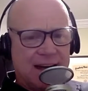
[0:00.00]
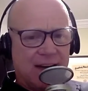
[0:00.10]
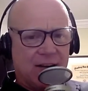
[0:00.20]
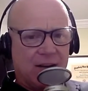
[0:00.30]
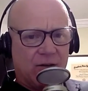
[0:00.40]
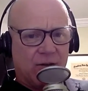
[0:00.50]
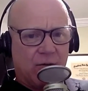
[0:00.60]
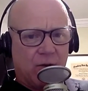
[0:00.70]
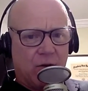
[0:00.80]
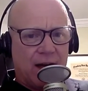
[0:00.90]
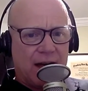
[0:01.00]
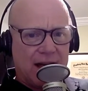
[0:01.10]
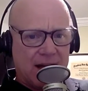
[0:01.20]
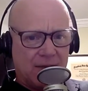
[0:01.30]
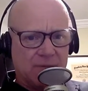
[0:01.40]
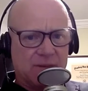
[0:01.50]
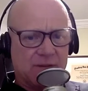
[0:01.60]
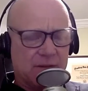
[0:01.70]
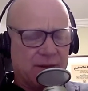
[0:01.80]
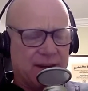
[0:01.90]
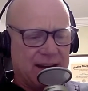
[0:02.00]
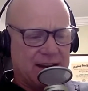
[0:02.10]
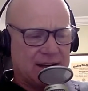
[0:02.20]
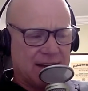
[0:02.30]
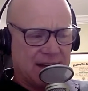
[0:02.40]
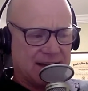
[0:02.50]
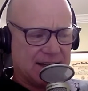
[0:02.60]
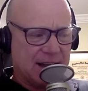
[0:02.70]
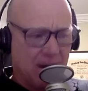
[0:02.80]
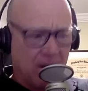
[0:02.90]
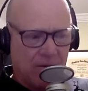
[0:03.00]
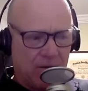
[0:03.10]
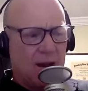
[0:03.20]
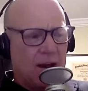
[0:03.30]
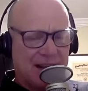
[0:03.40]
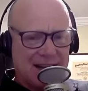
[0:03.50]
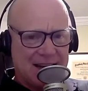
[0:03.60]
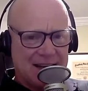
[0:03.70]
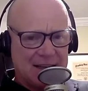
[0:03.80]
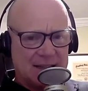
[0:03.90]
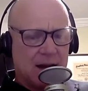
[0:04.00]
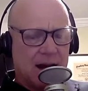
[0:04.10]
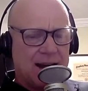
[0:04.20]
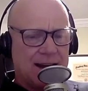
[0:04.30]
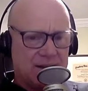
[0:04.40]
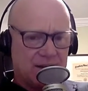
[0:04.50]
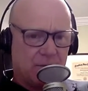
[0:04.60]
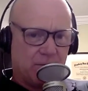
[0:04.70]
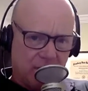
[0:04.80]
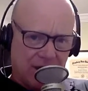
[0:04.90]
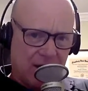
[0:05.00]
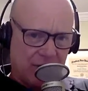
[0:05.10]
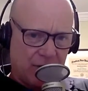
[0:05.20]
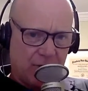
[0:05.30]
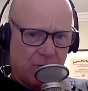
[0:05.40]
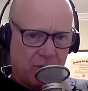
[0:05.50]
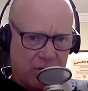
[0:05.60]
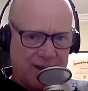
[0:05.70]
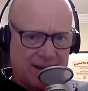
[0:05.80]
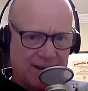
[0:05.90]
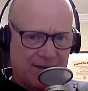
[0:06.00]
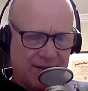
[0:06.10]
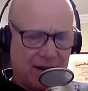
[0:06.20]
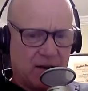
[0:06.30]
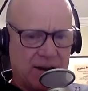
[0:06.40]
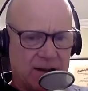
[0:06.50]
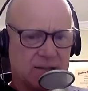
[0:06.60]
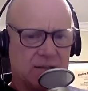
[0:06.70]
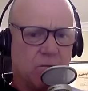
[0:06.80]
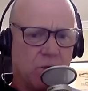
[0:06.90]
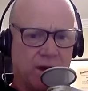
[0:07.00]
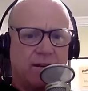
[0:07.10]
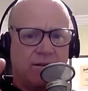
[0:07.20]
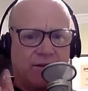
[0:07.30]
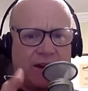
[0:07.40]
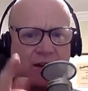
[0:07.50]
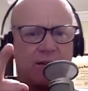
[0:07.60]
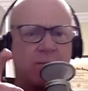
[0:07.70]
downloadable items from each guest helpful, please, I need you to pull out your pointing finger. Yes, the one finger